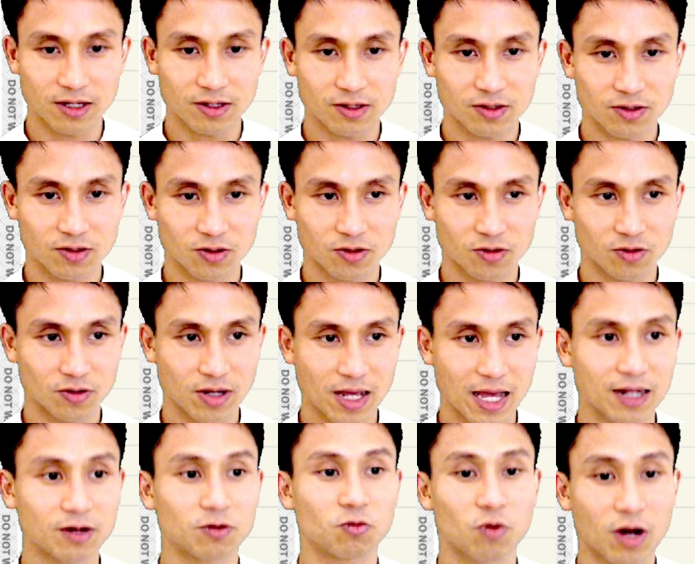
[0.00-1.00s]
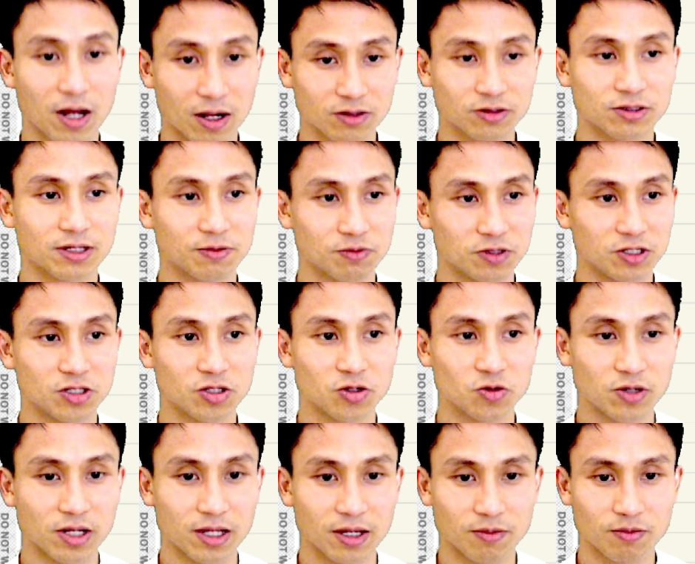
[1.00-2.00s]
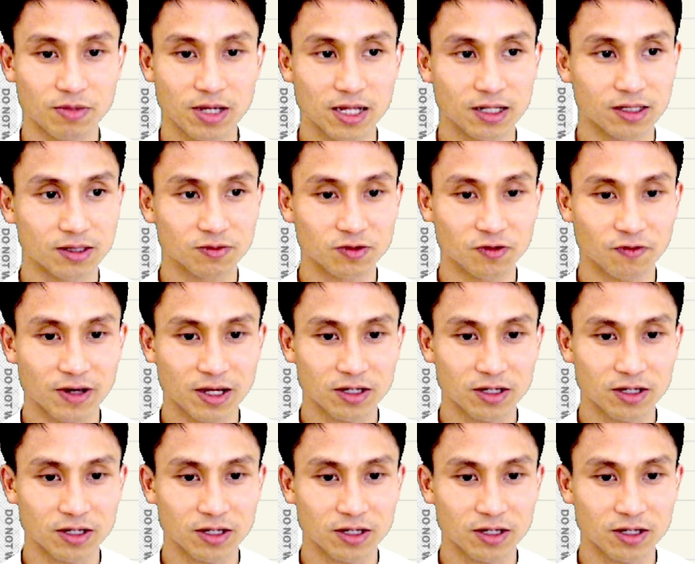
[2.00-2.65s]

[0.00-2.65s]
So, and while substituting b in terms of a,